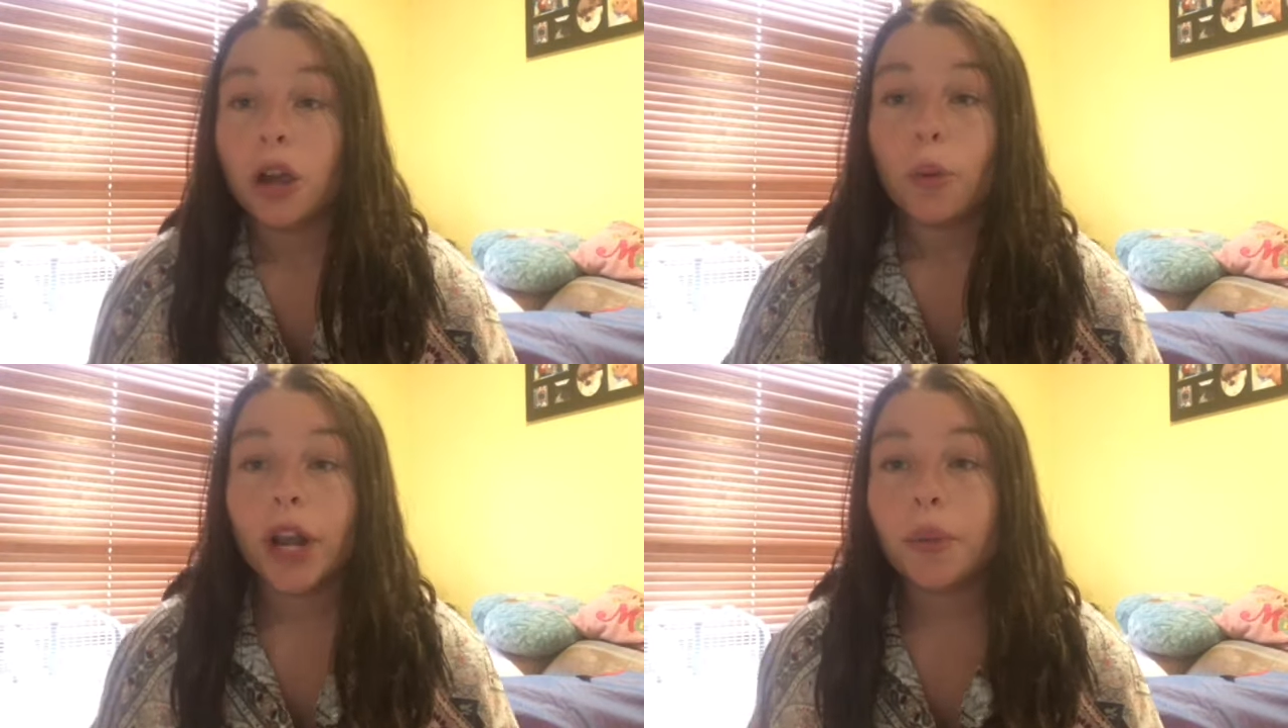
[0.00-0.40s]

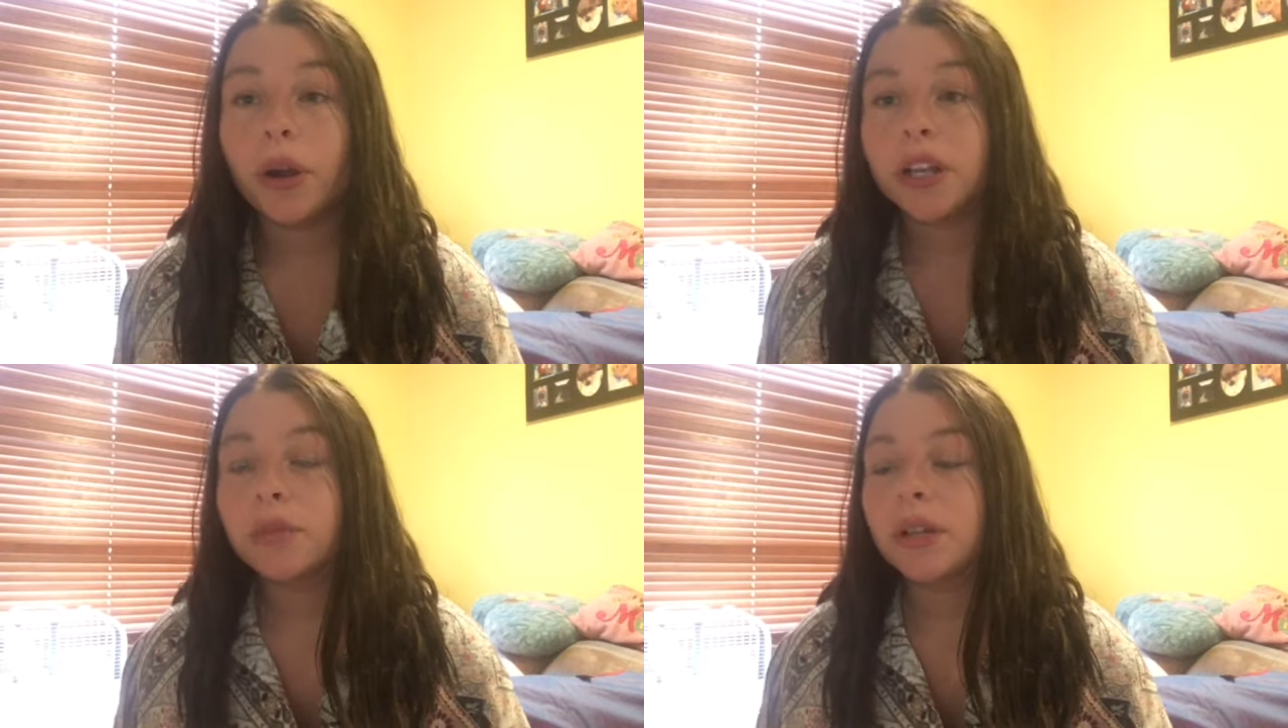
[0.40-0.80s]
what I
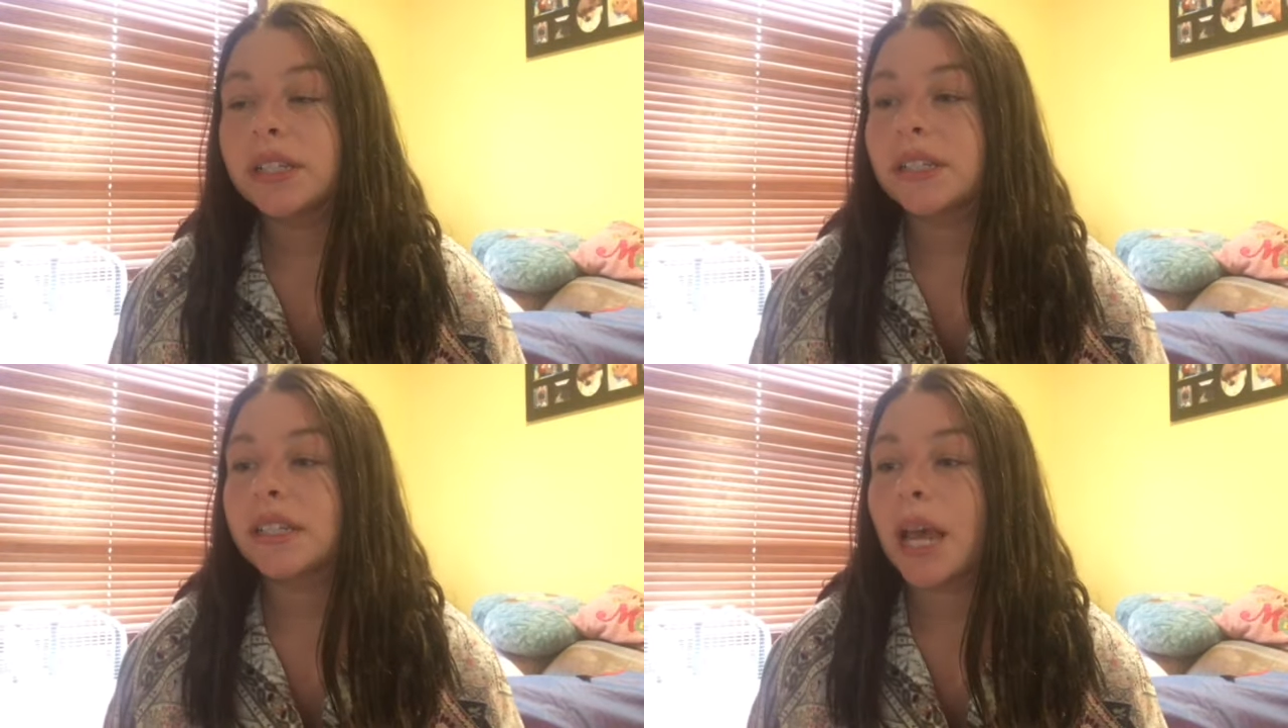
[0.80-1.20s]
wanted
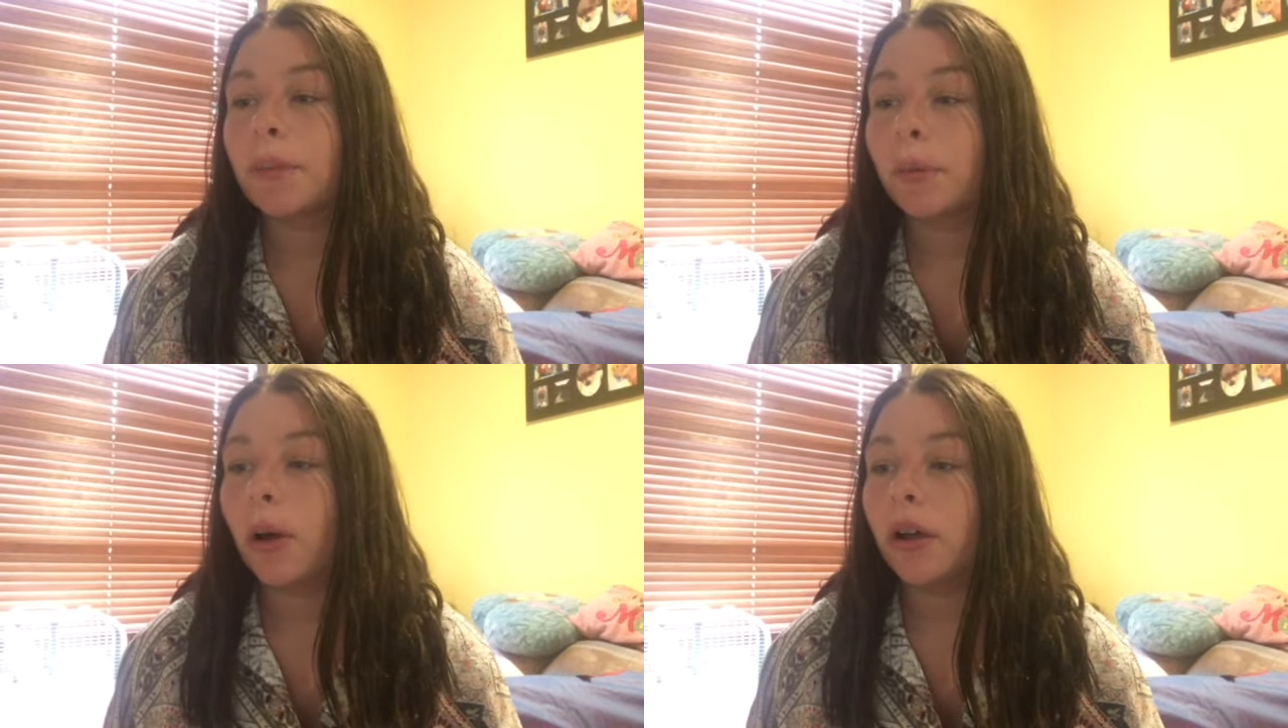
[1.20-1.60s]
was the type
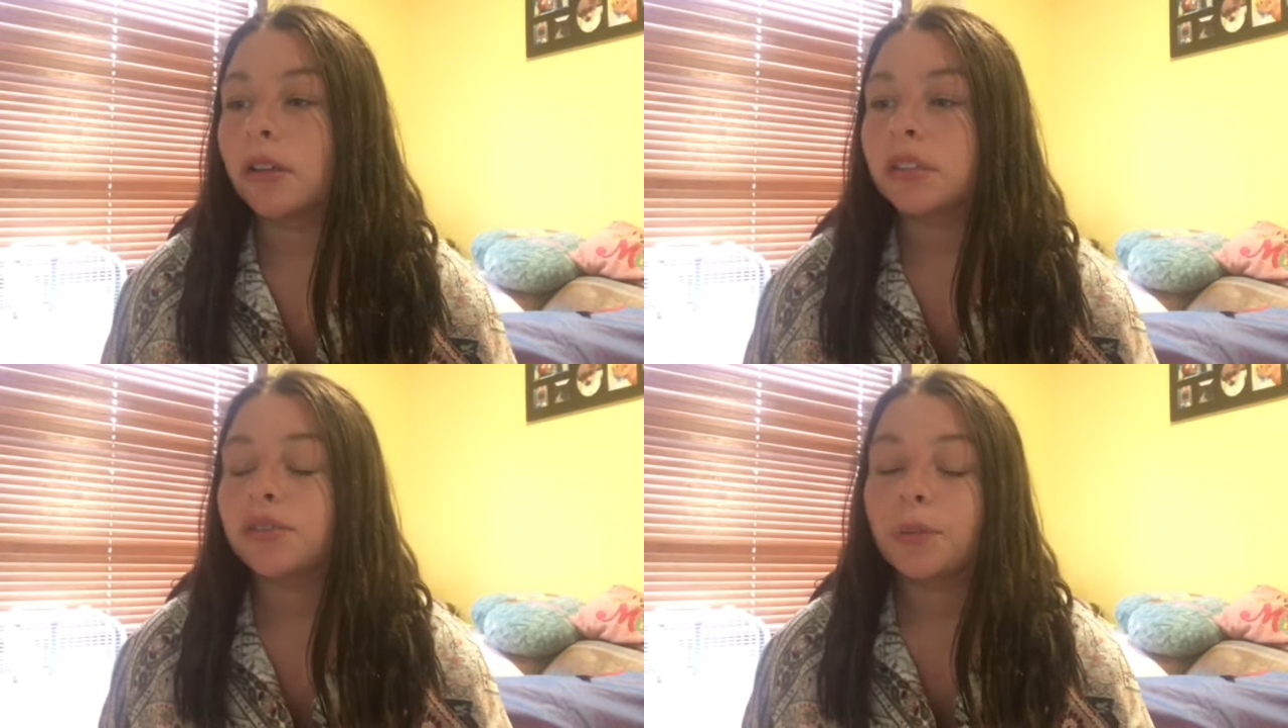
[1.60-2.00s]
of
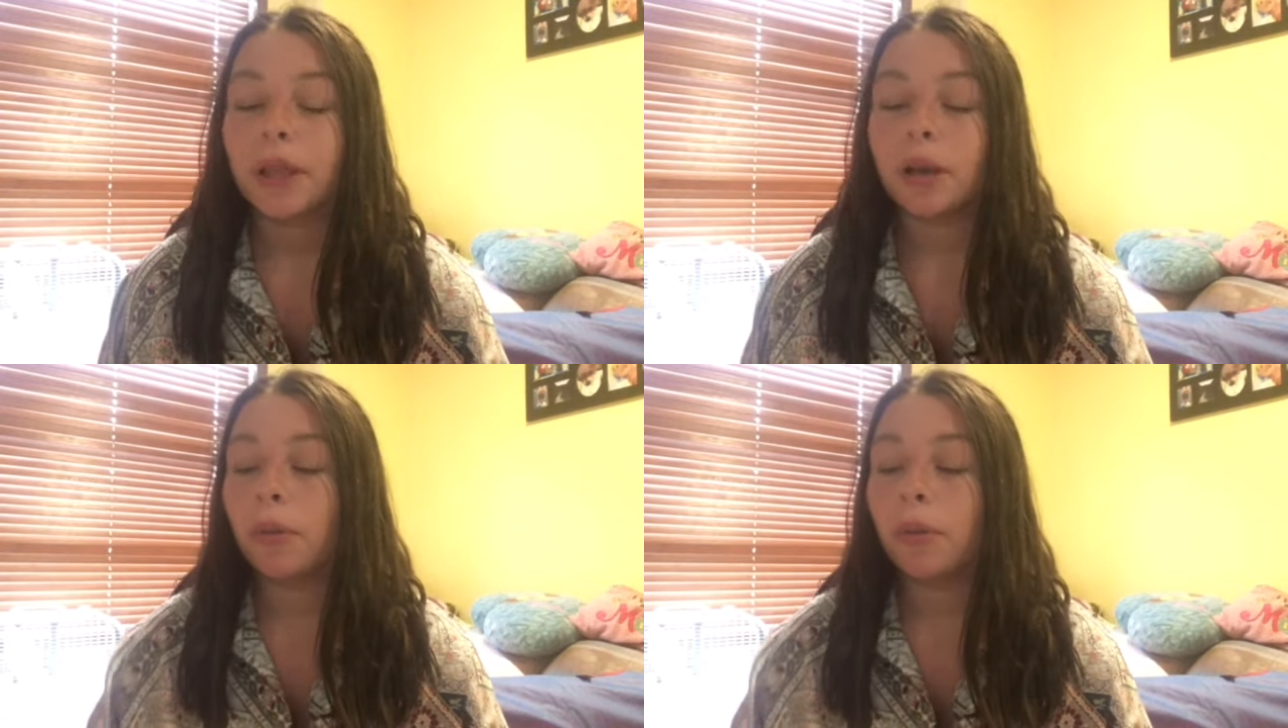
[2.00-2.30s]
balls from like